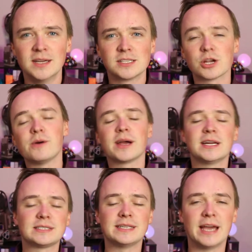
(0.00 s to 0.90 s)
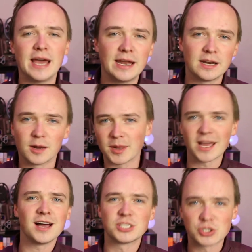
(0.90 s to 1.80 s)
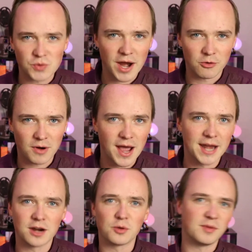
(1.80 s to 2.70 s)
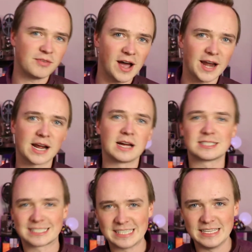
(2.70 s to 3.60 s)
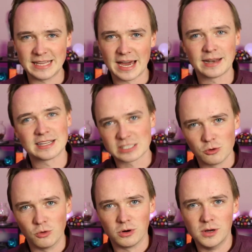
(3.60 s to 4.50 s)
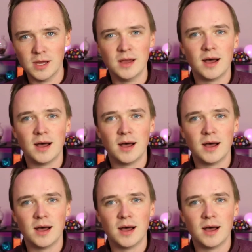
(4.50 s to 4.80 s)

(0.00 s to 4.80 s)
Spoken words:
So I get to the end and I'm like, I'll just ride a ride, it'll be fine. I got to see that, that's cool.